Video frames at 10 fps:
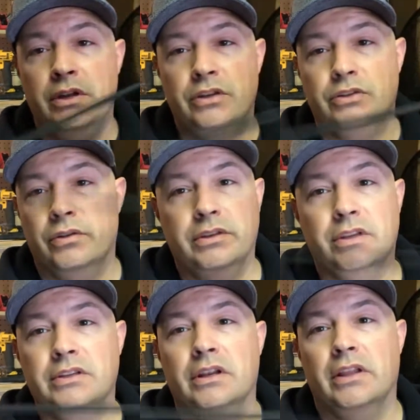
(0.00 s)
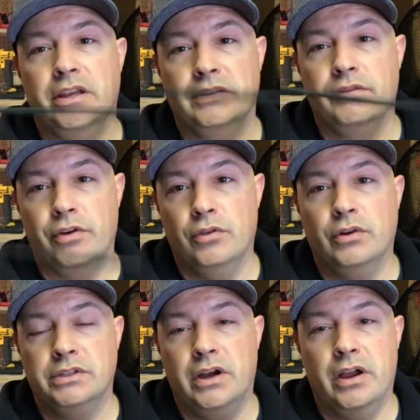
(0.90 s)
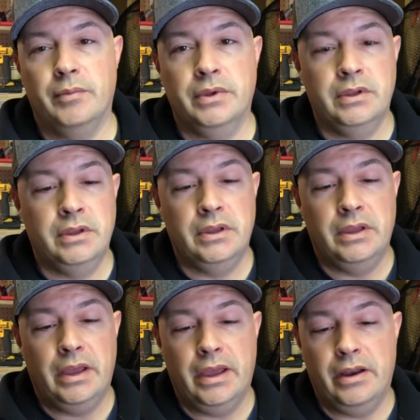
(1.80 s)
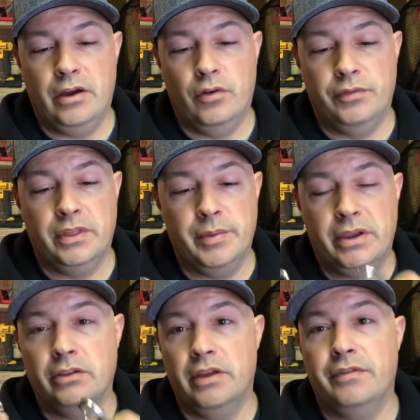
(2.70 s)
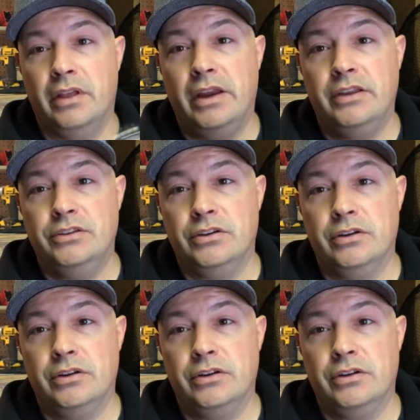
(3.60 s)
So these things are gonna last a very long time, and hopefully they make your life a lot easier.